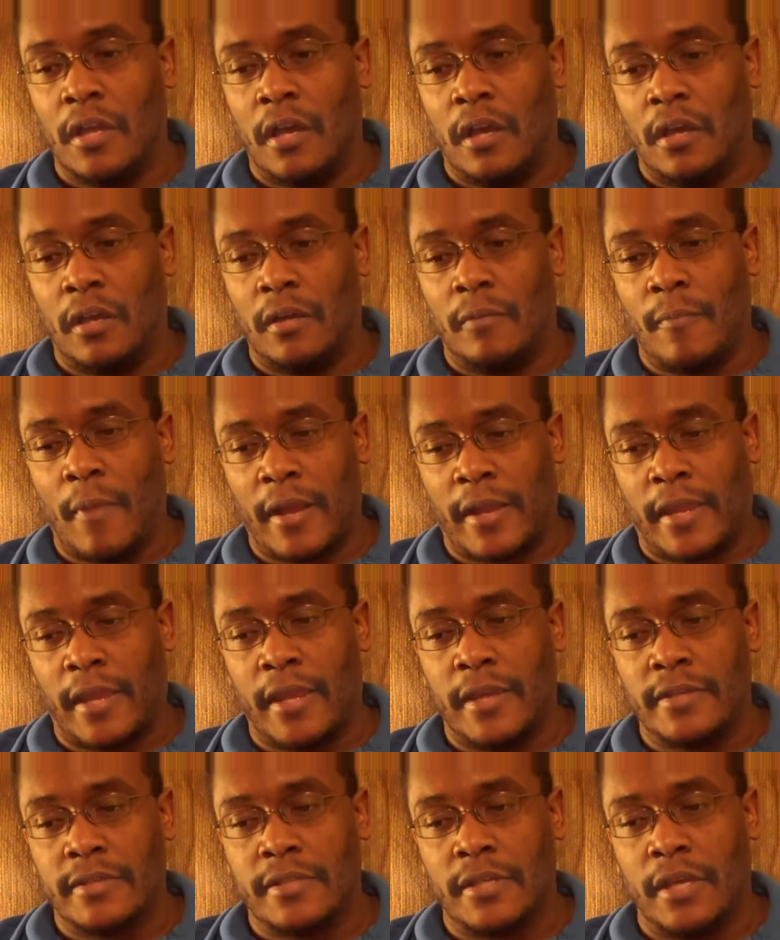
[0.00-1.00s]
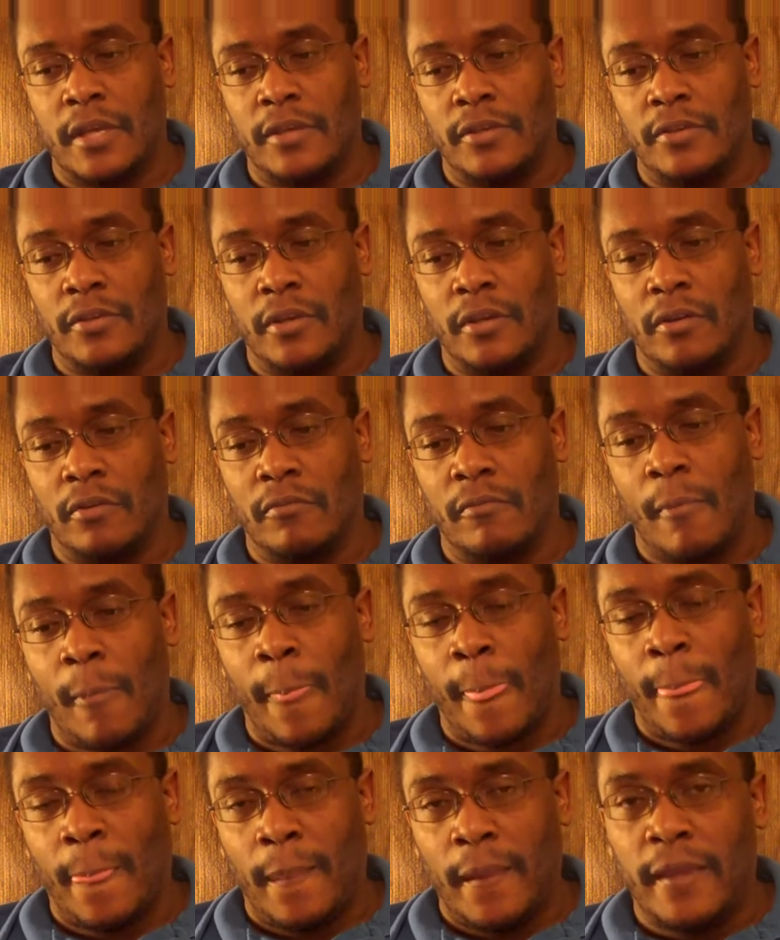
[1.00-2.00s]
Um, I can tell you though,
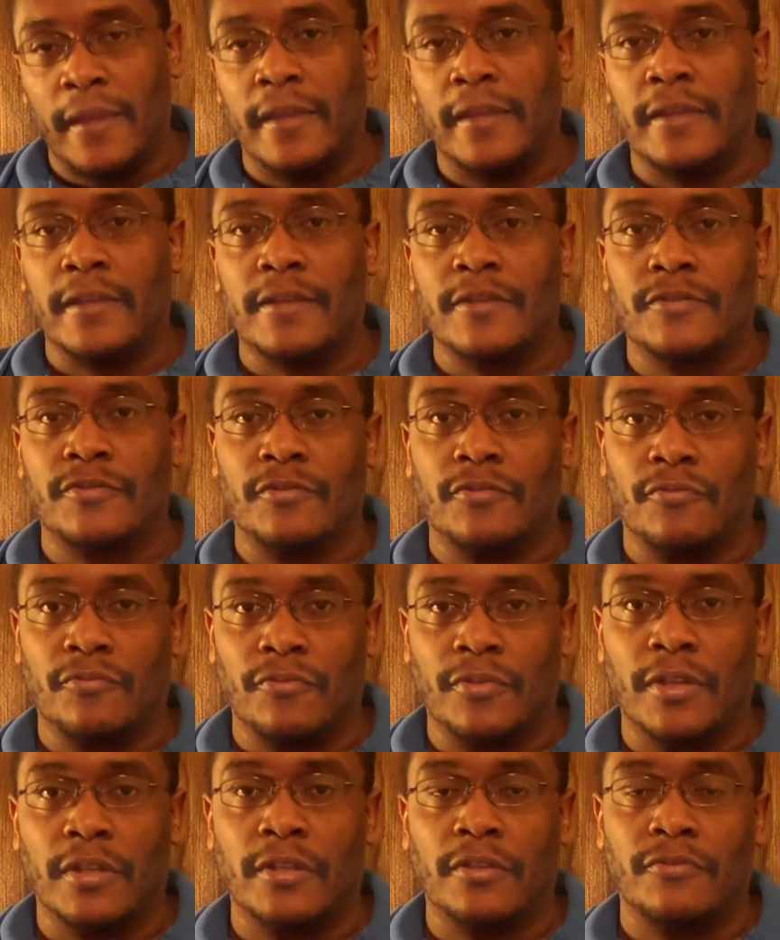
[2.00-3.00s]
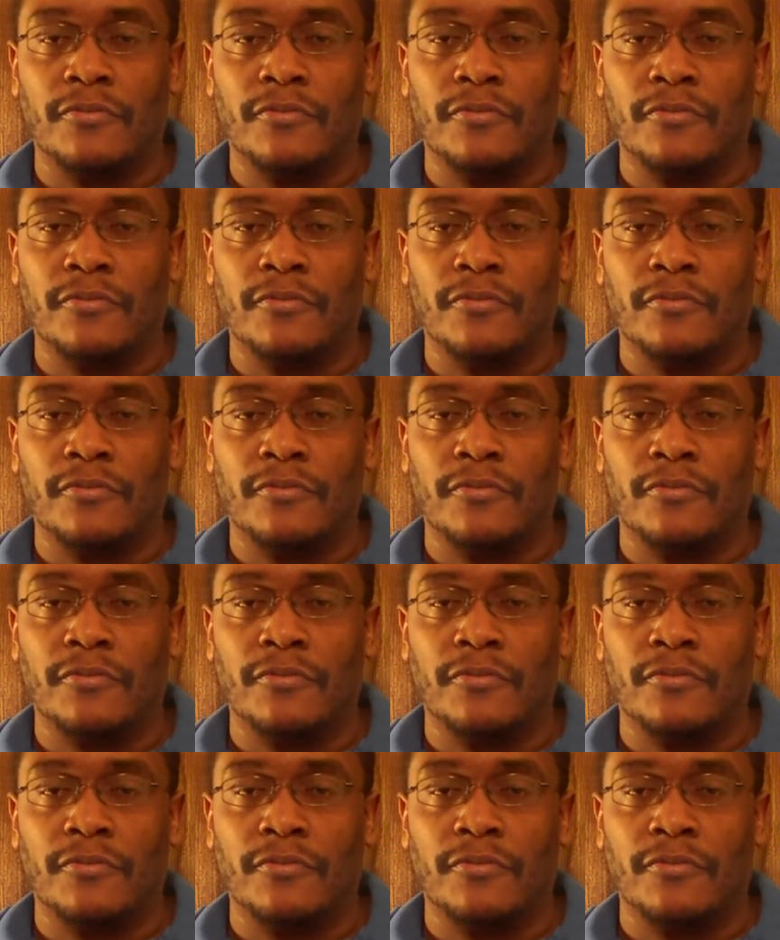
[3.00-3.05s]
it is a really,